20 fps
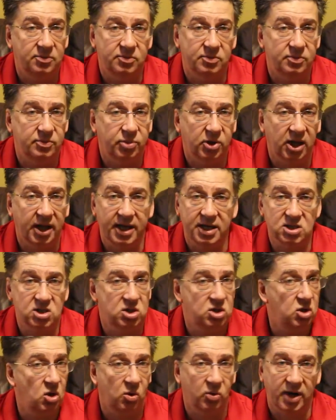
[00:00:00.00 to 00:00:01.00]
plays
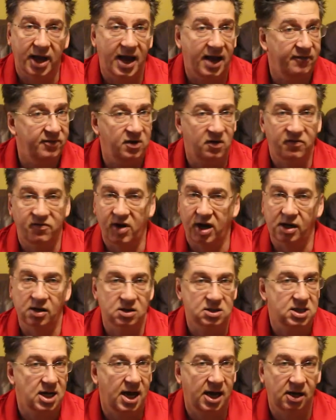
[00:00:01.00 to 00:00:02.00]
don't have their final
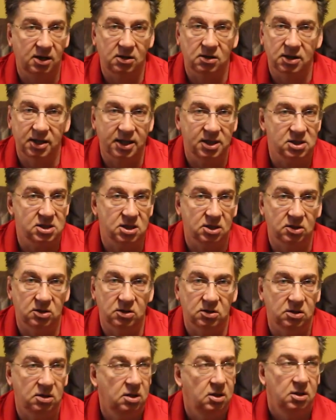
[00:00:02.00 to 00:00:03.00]
title
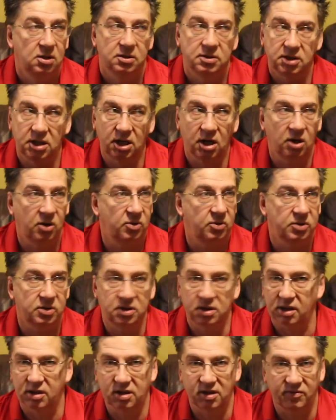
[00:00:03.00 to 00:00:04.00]
until
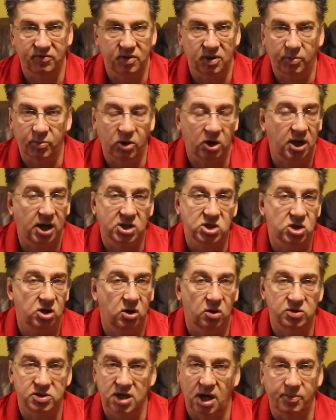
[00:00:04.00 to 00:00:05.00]
the production
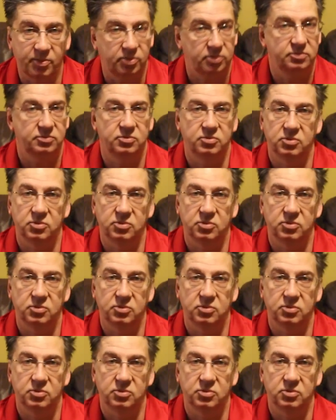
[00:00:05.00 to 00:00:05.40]
goes up.